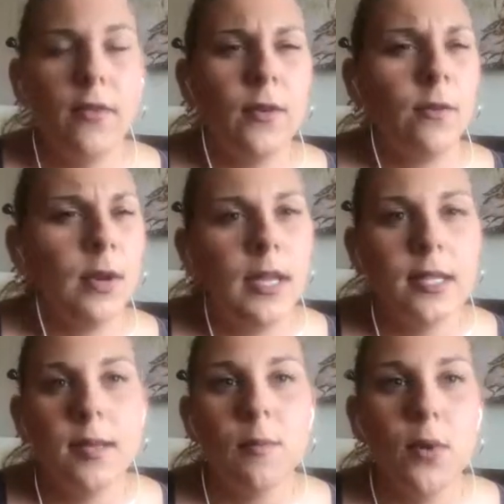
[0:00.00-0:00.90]
and reading
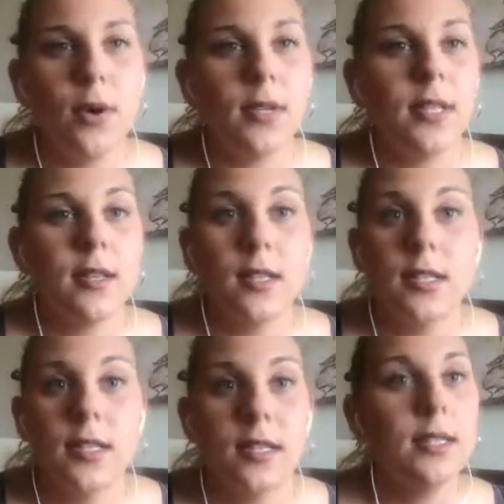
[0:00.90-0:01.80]
some books, and
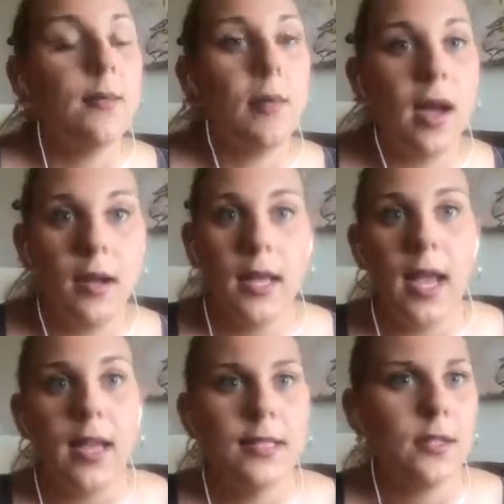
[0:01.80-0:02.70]
listening to some podcasts,